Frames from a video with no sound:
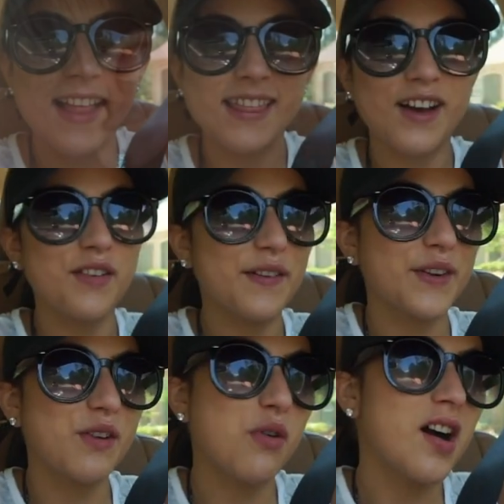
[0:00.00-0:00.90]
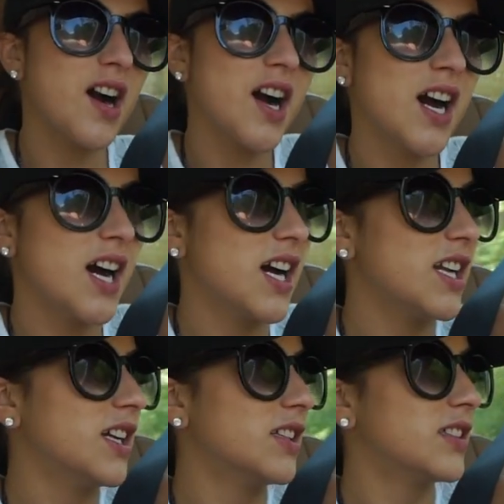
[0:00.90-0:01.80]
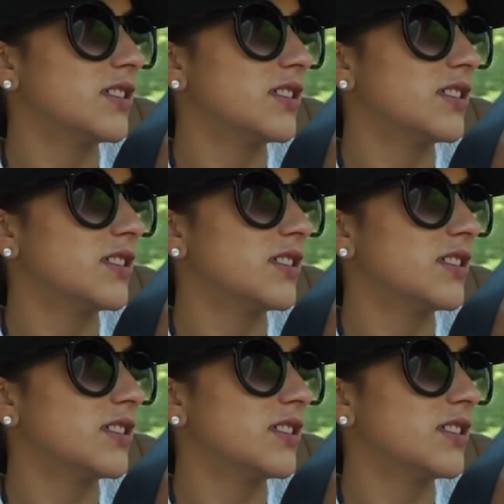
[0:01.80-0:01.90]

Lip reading: Hello everyone.